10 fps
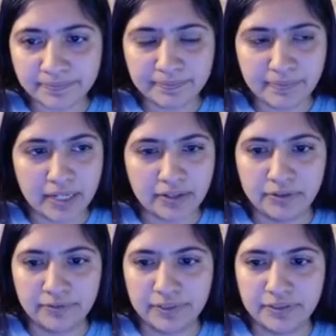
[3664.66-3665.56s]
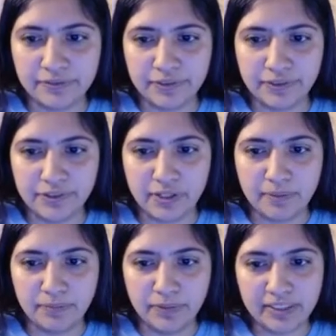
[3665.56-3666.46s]
back over to Photoshop
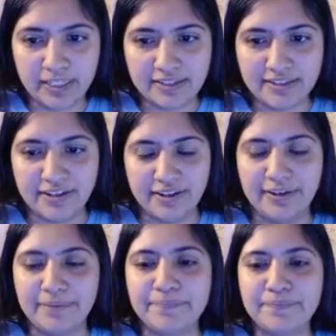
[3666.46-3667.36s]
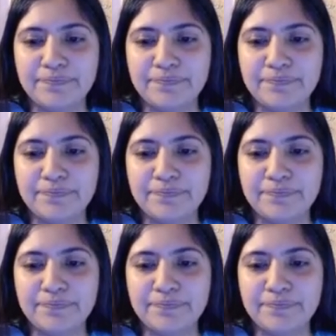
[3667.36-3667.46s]
one last time